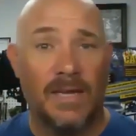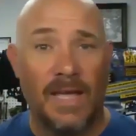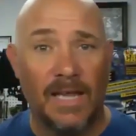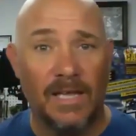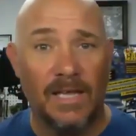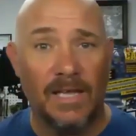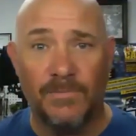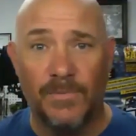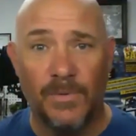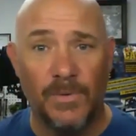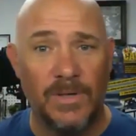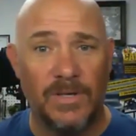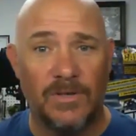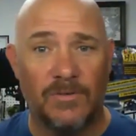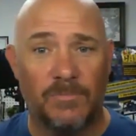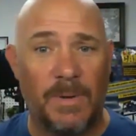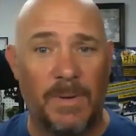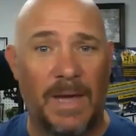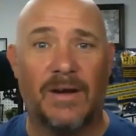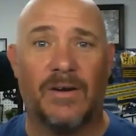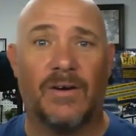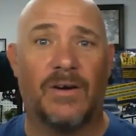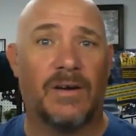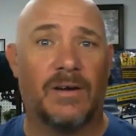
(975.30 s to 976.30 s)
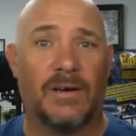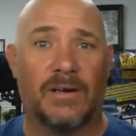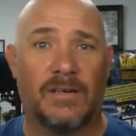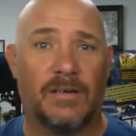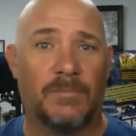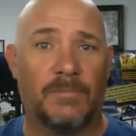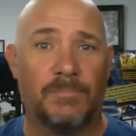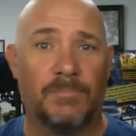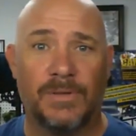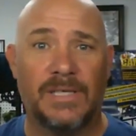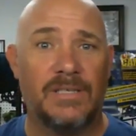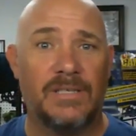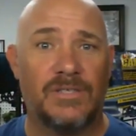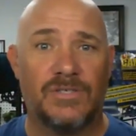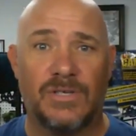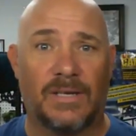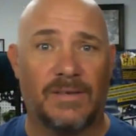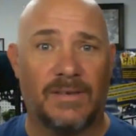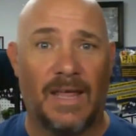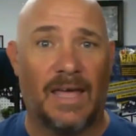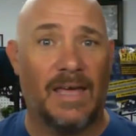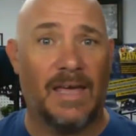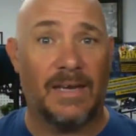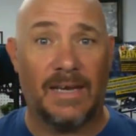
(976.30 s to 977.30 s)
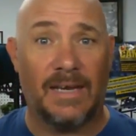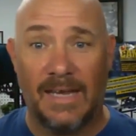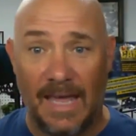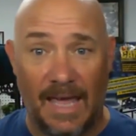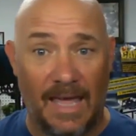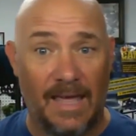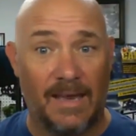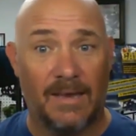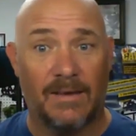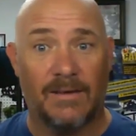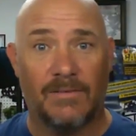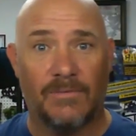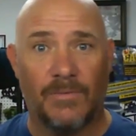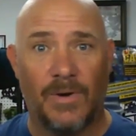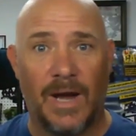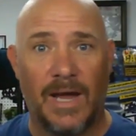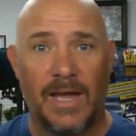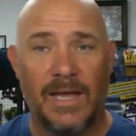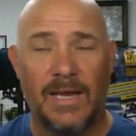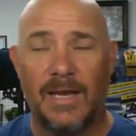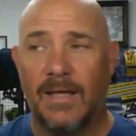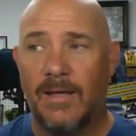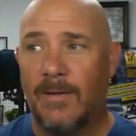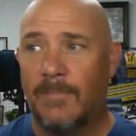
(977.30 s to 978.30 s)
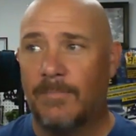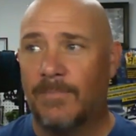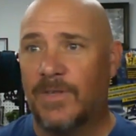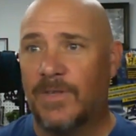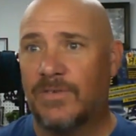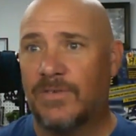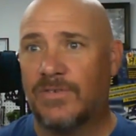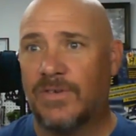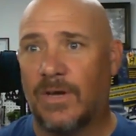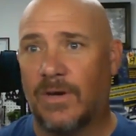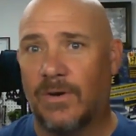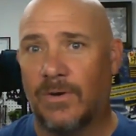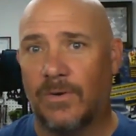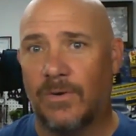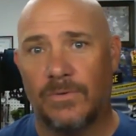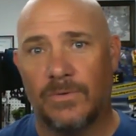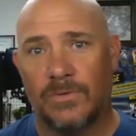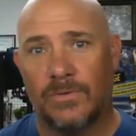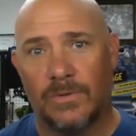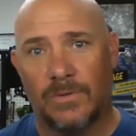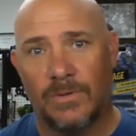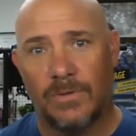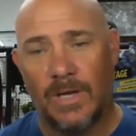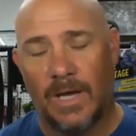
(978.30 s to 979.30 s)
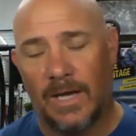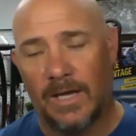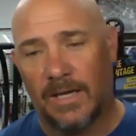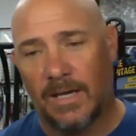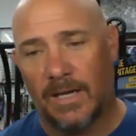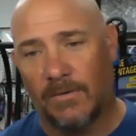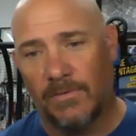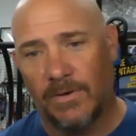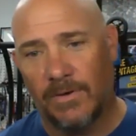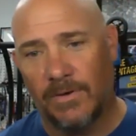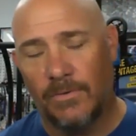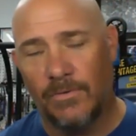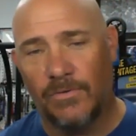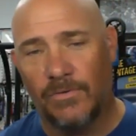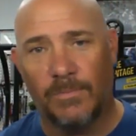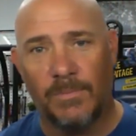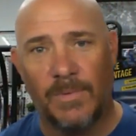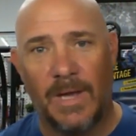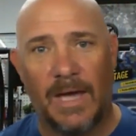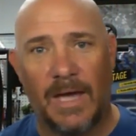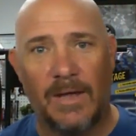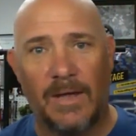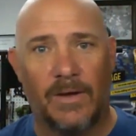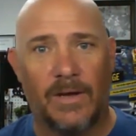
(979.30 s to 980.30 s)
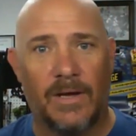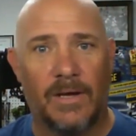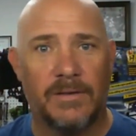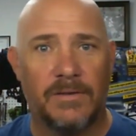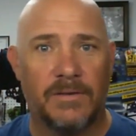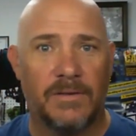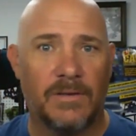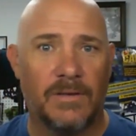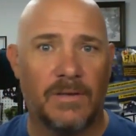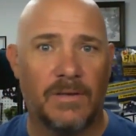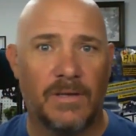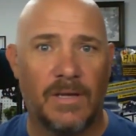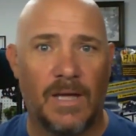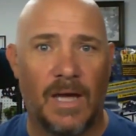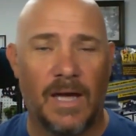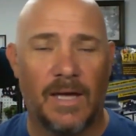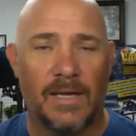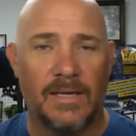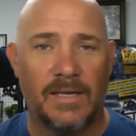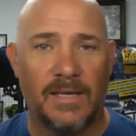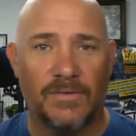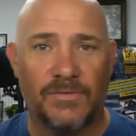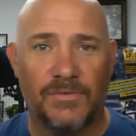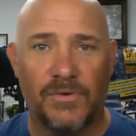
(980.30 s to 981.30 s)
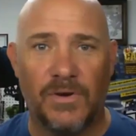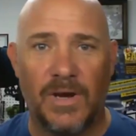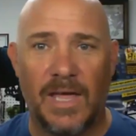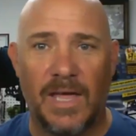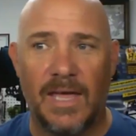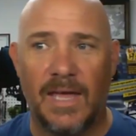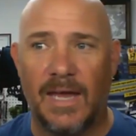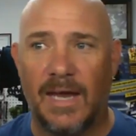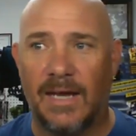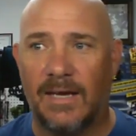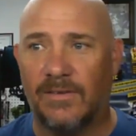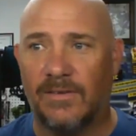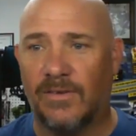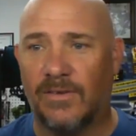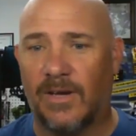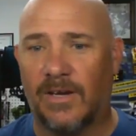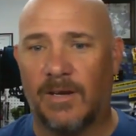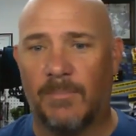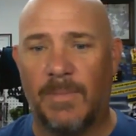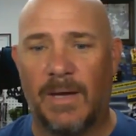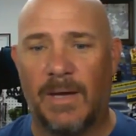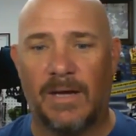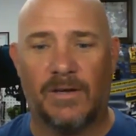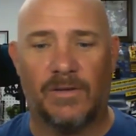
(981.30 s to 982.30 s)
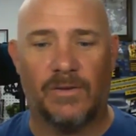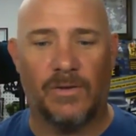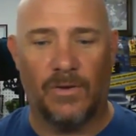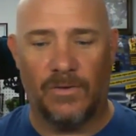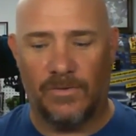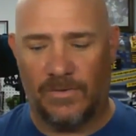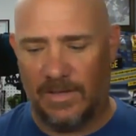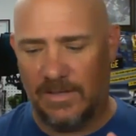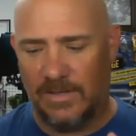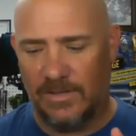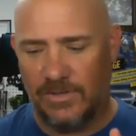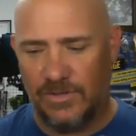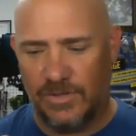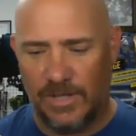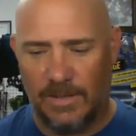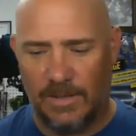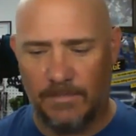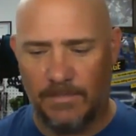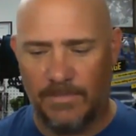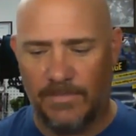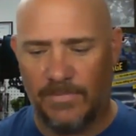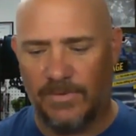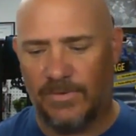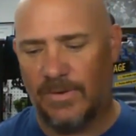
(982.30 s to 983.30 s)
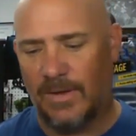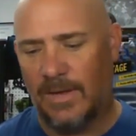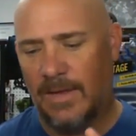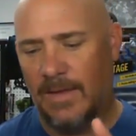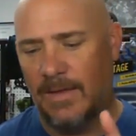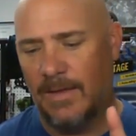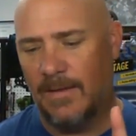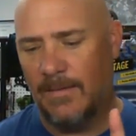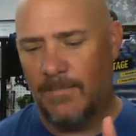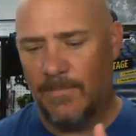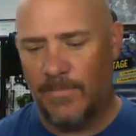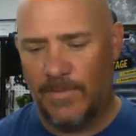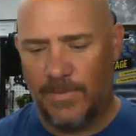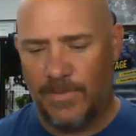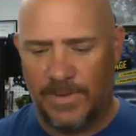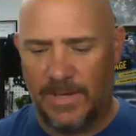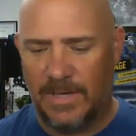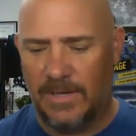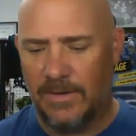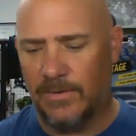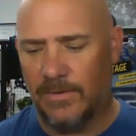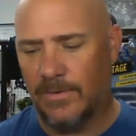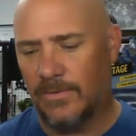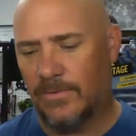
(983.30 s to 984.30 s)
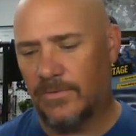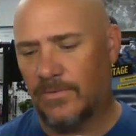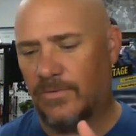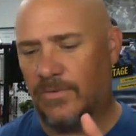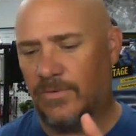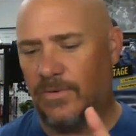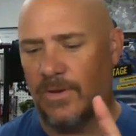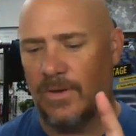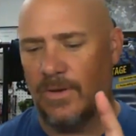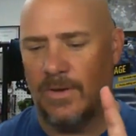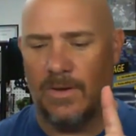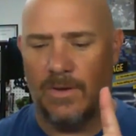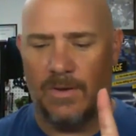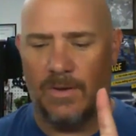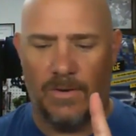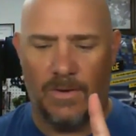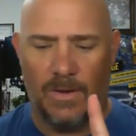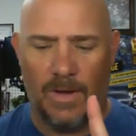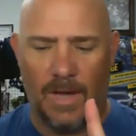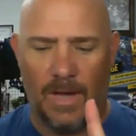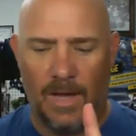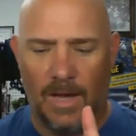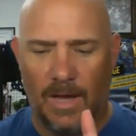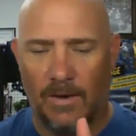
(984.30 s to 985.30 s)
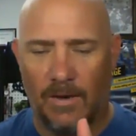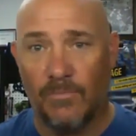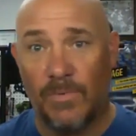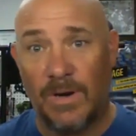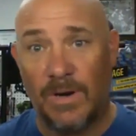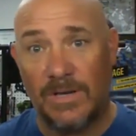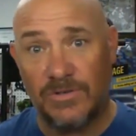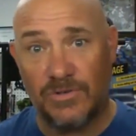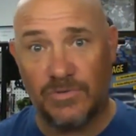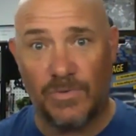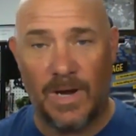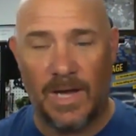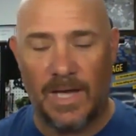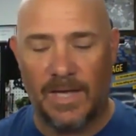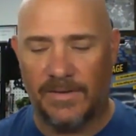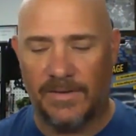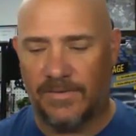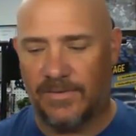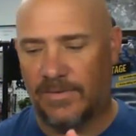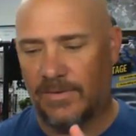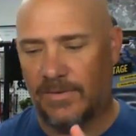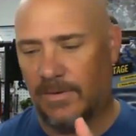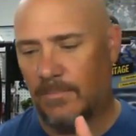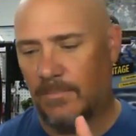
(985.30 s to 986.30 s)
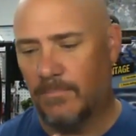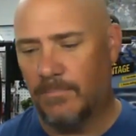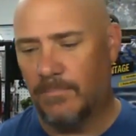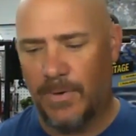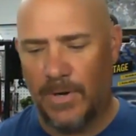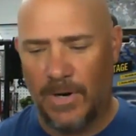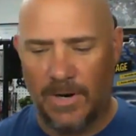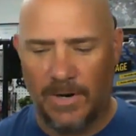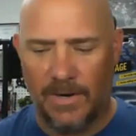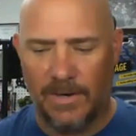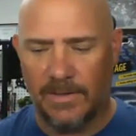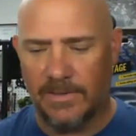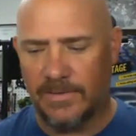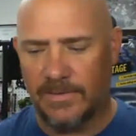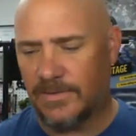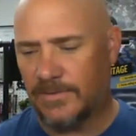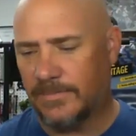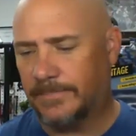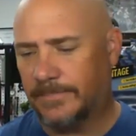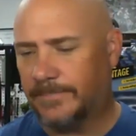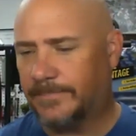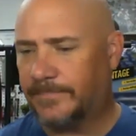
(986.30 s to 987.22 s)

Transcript: California is back on a complete shutdown again, right? So Governor Newsom got on yesterday, and he talked about closing gyms, theaters, restaurants, bars,